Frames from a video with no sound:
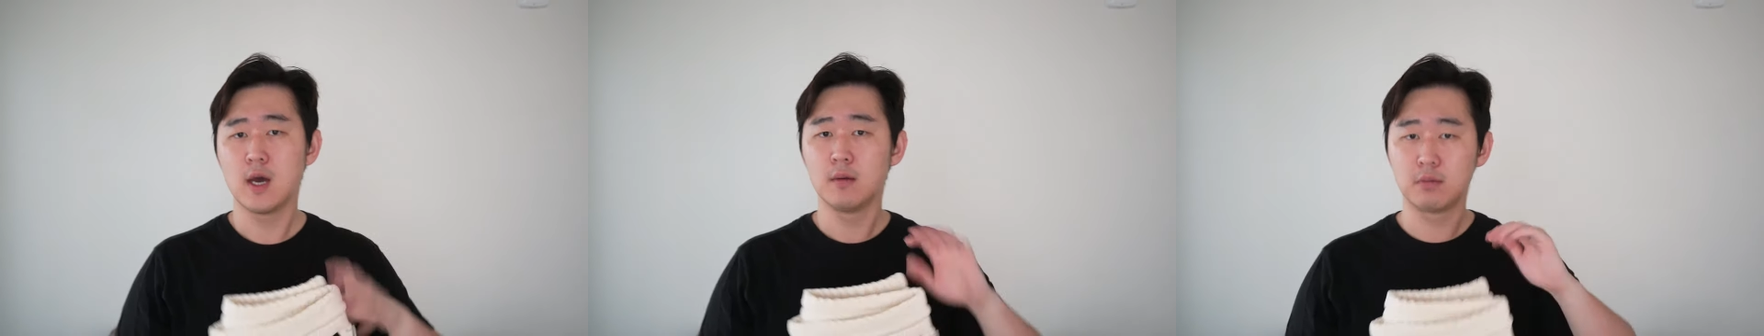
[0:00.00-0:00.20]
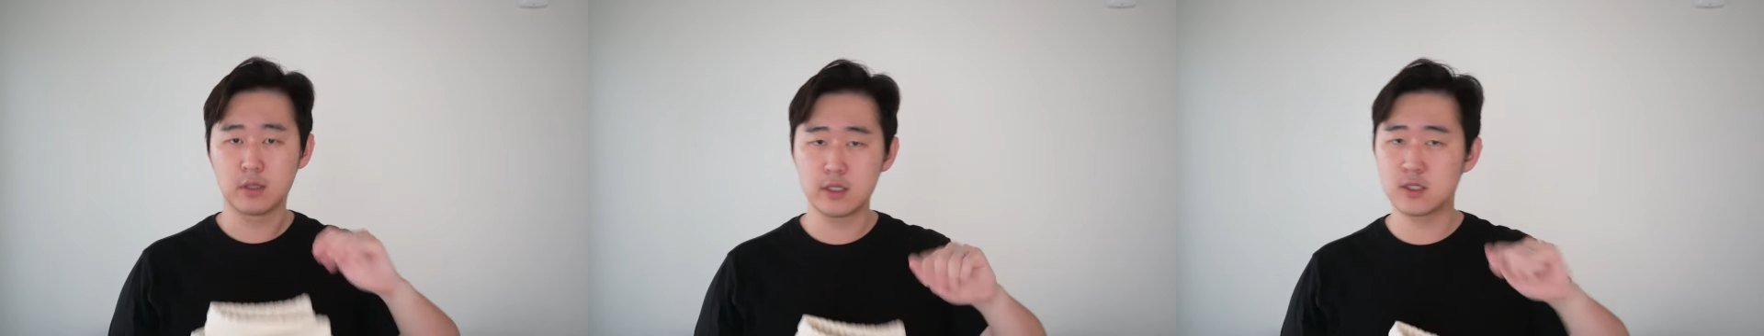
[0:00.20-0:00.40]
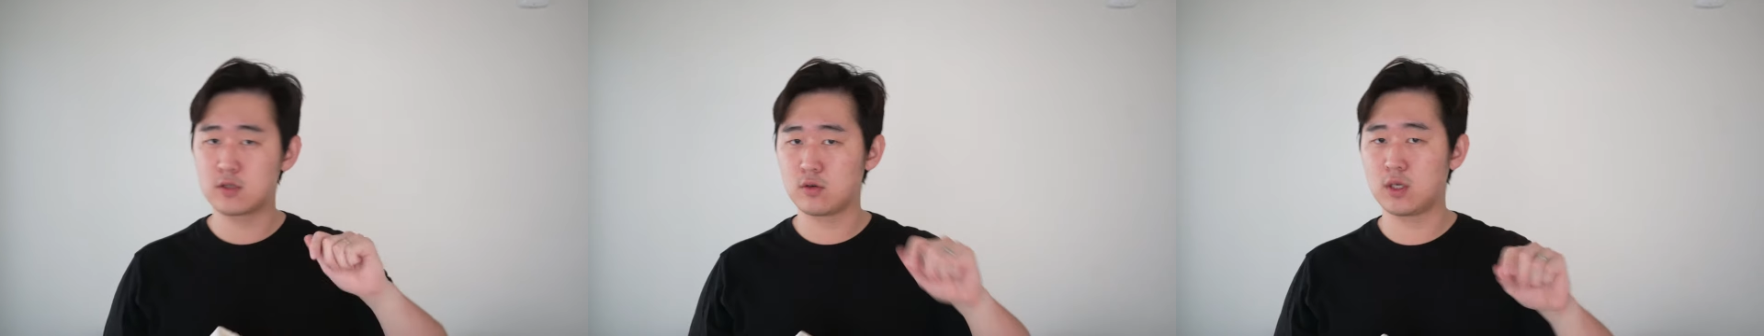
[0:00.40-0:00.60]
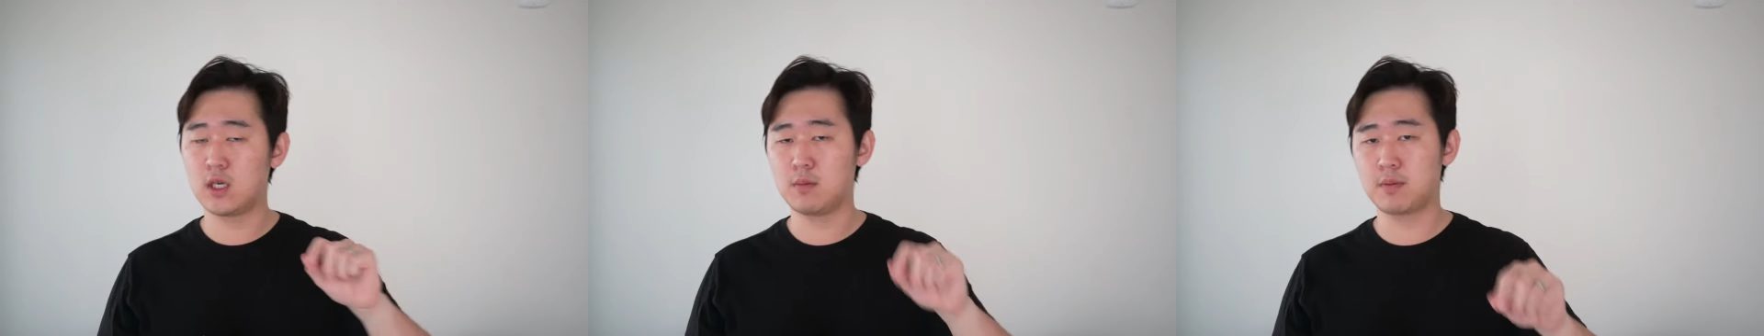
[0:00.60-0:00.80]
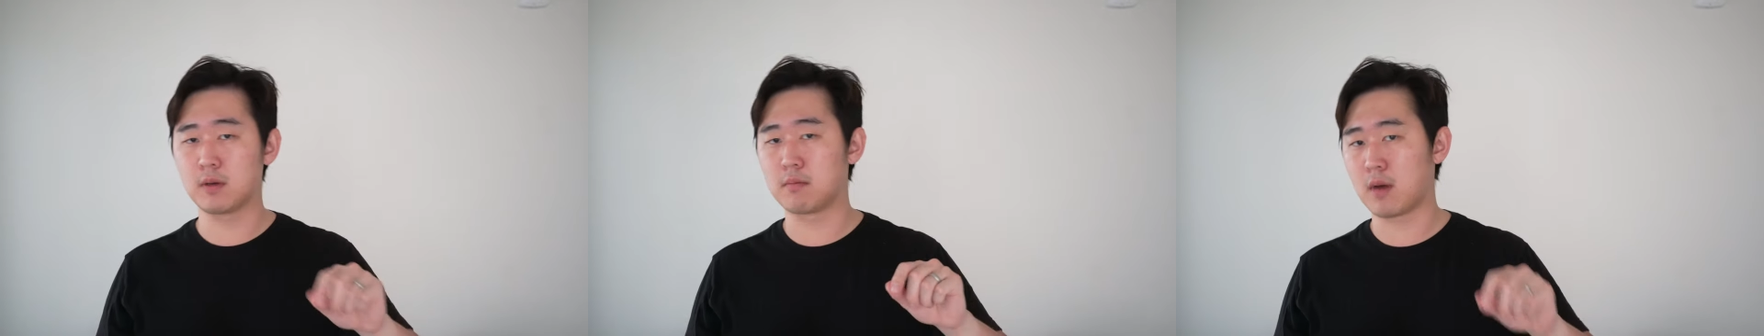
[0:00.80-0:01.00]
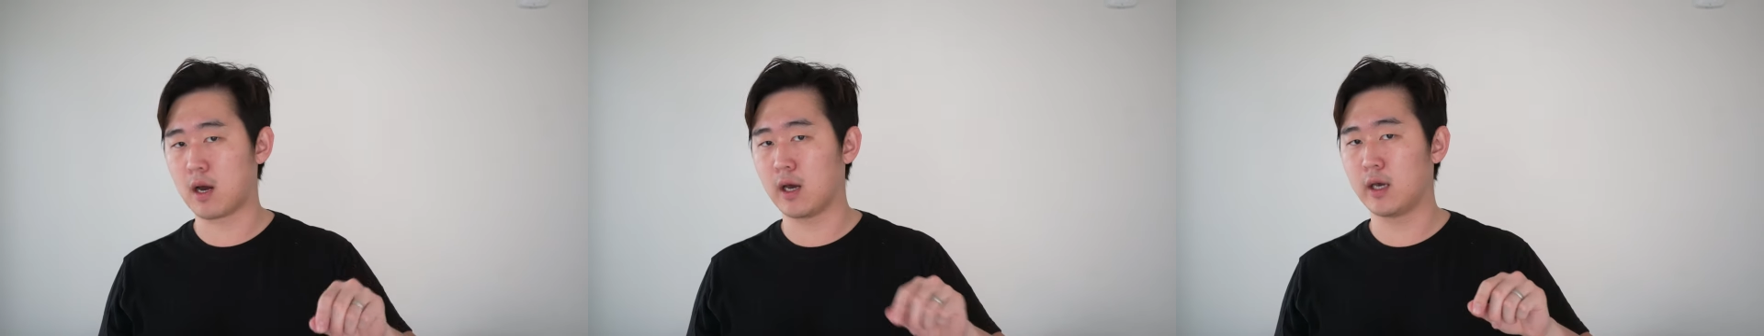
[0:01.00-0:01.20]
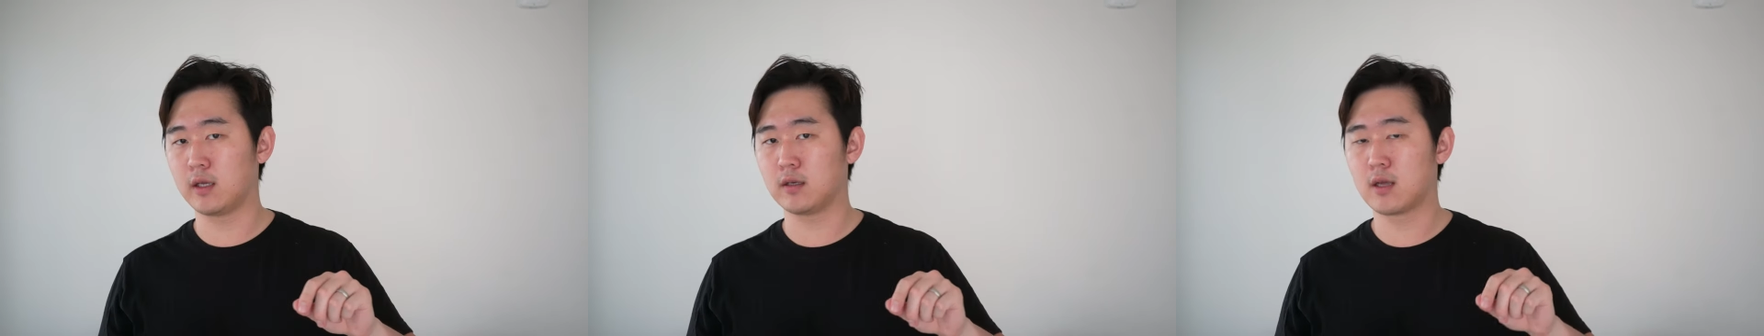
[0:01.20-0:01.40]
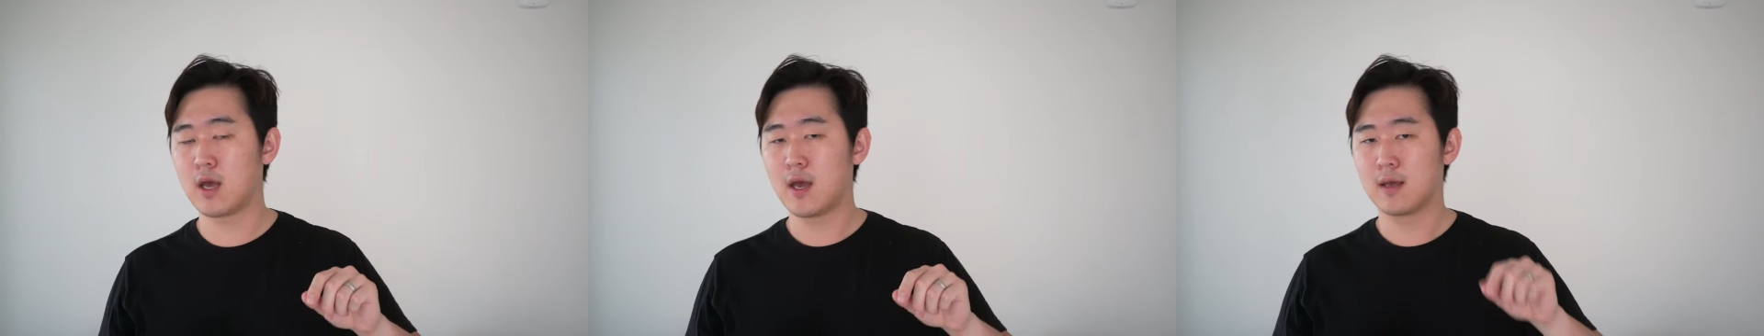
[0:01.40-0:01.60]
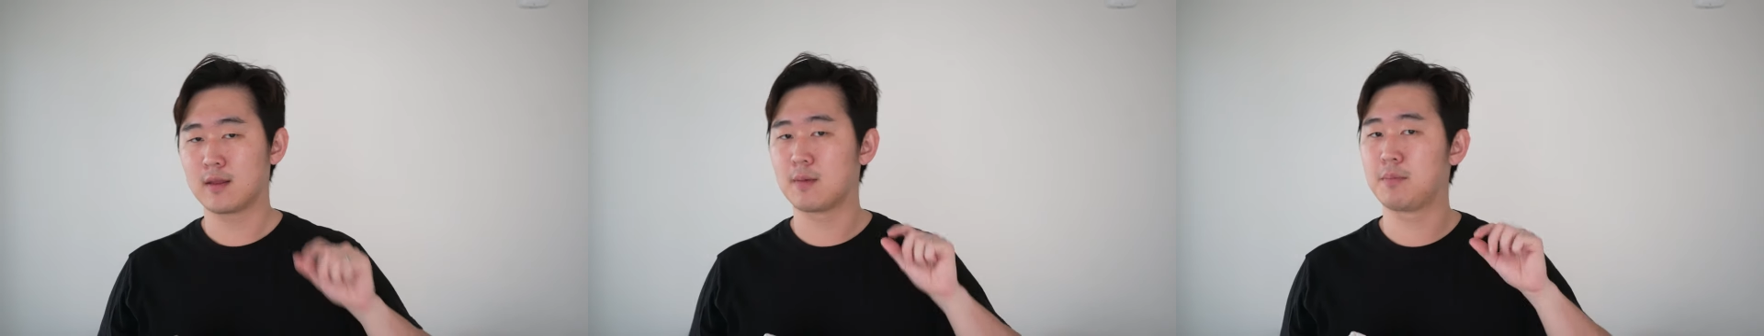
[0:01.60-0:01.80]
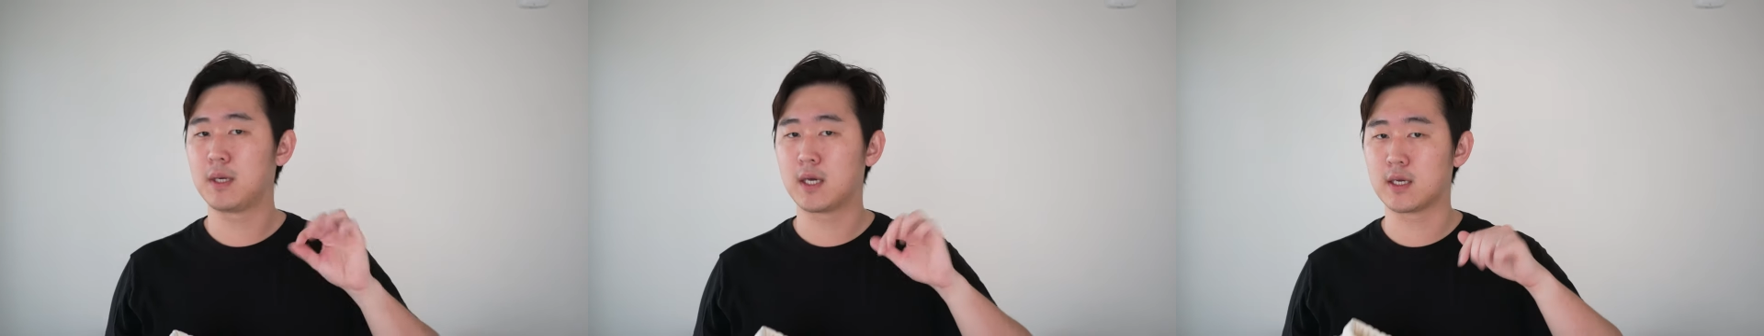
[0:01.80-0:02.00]
please do keep in mind
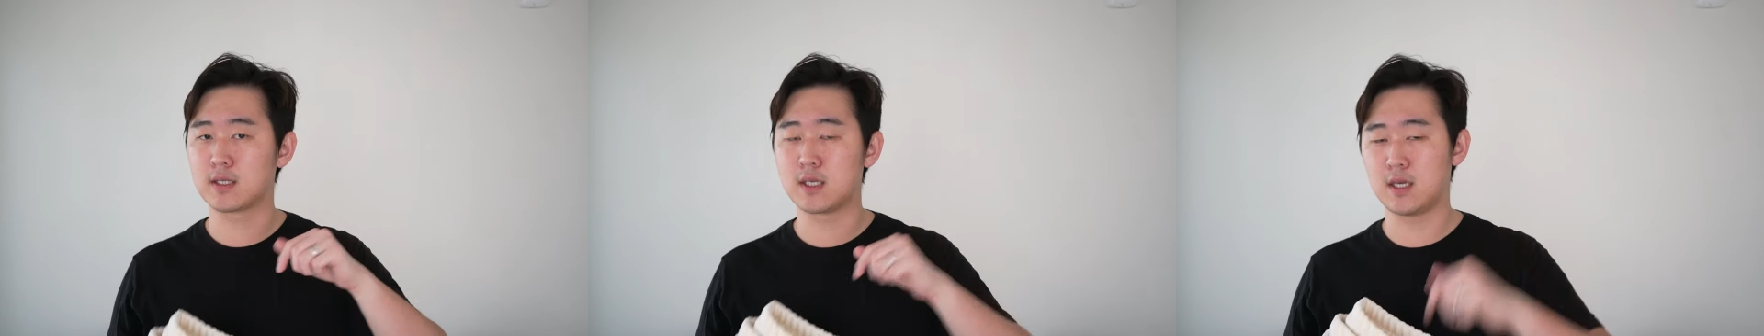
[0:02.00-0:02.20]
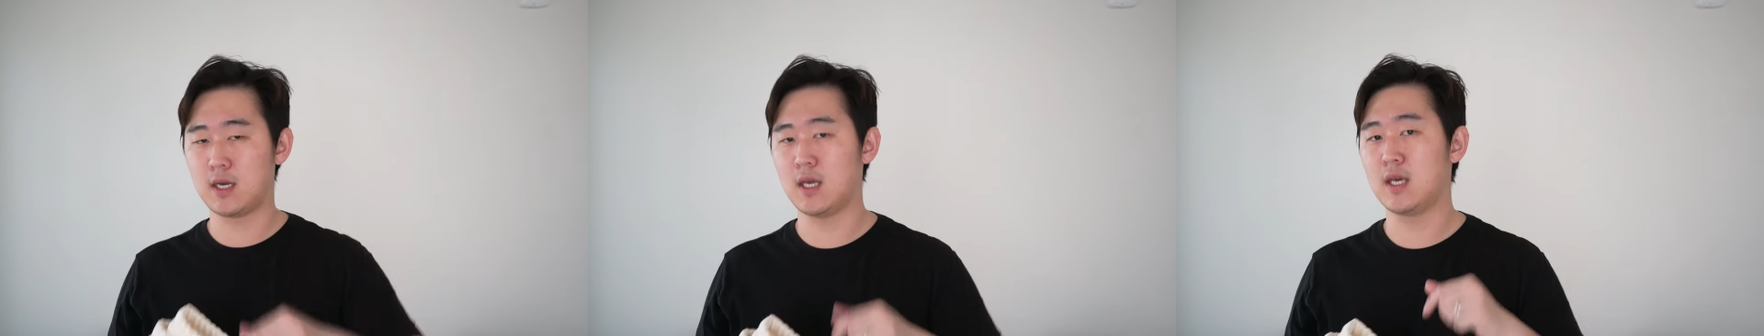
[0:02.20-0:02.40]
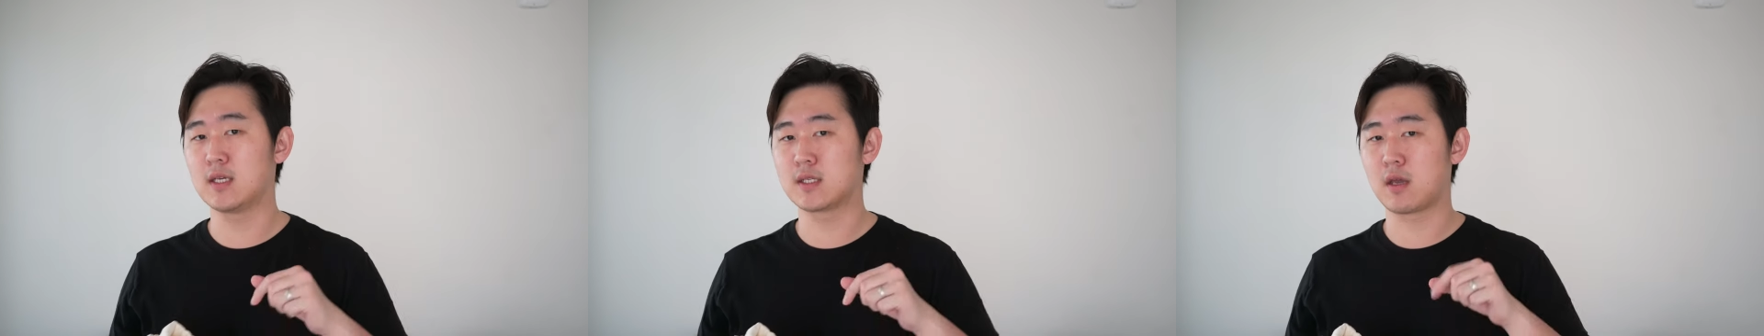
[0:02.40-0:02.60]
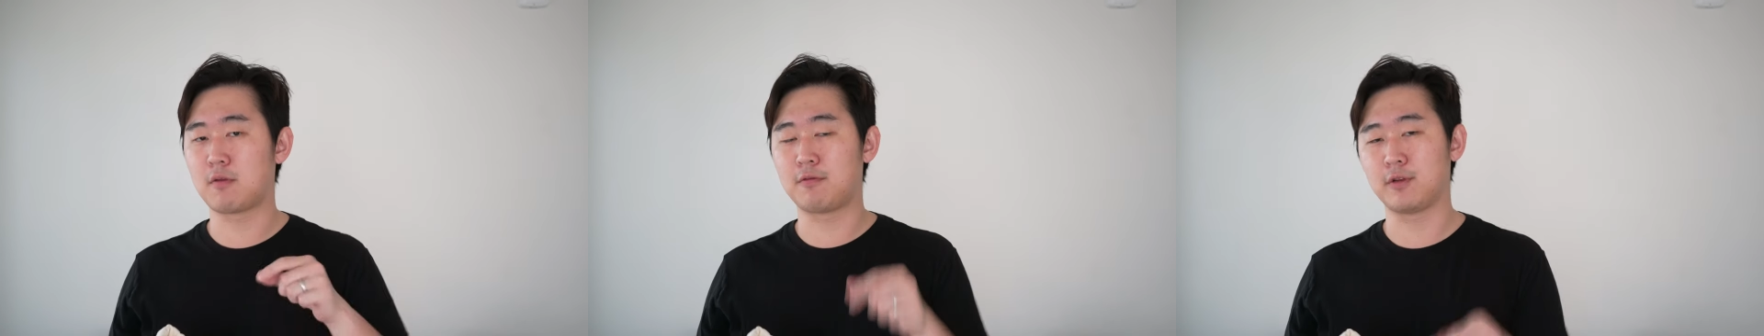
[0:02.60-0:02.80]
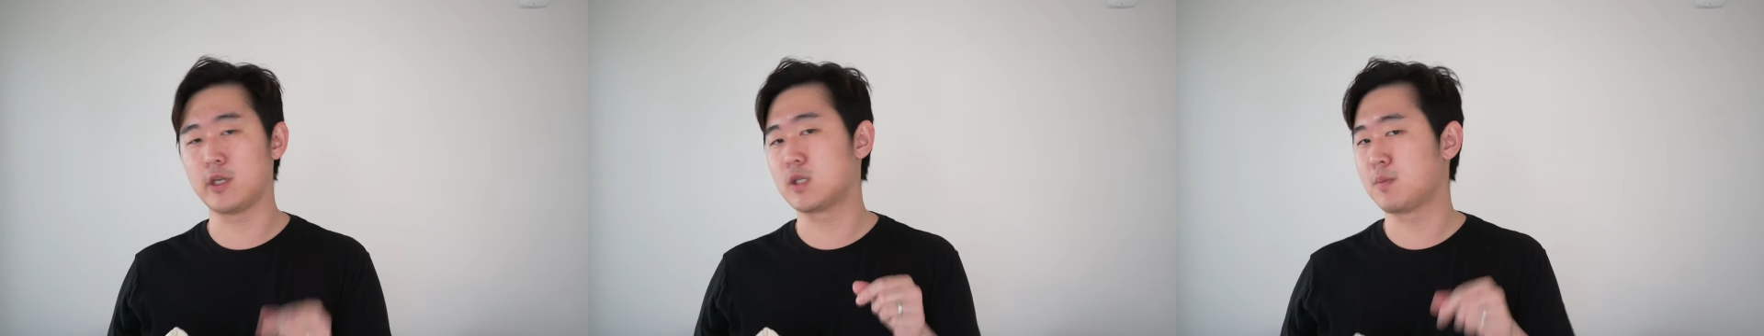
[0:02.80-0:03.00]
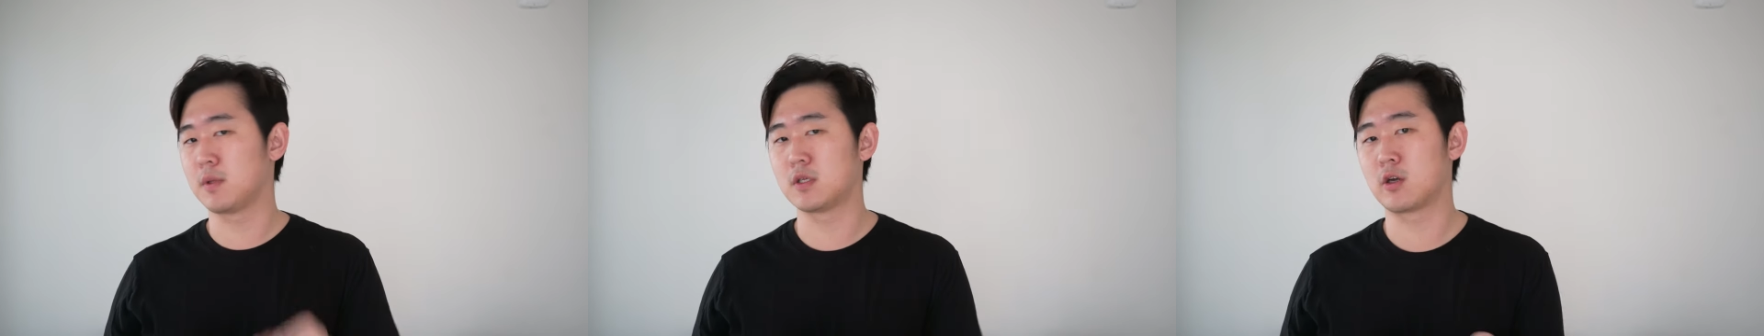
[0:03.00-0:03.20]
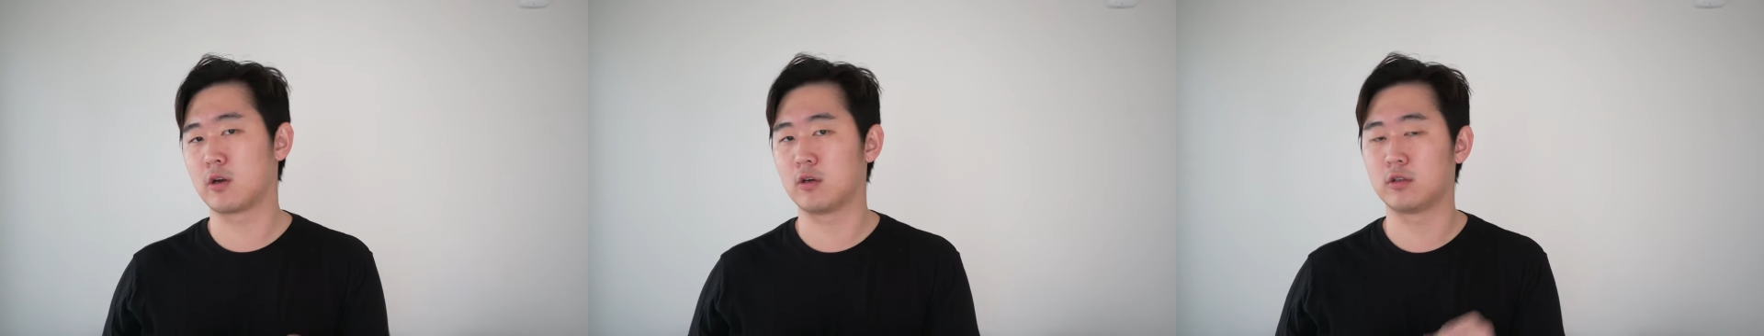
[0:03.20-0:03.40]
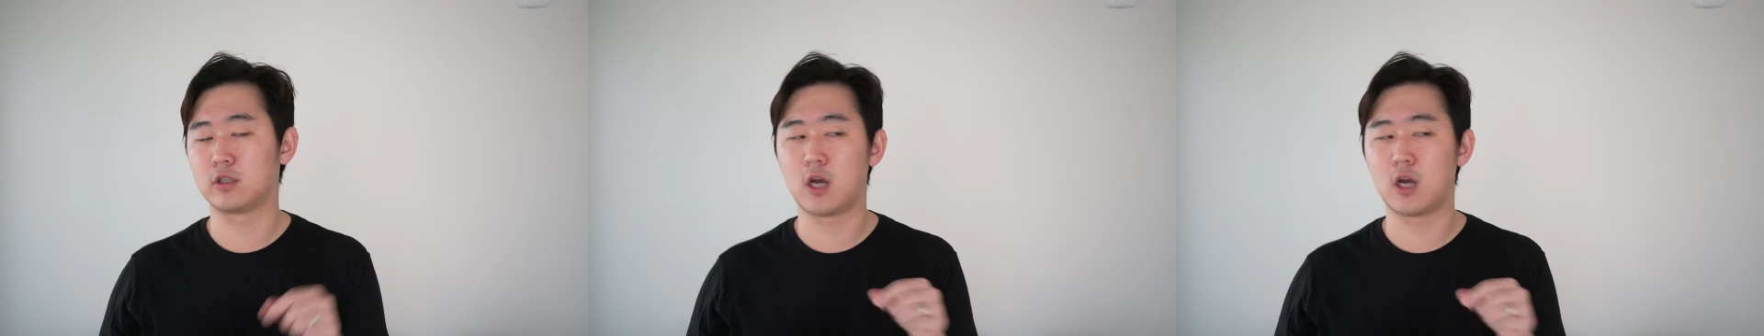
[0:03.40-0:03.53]
that because it is a fleece material,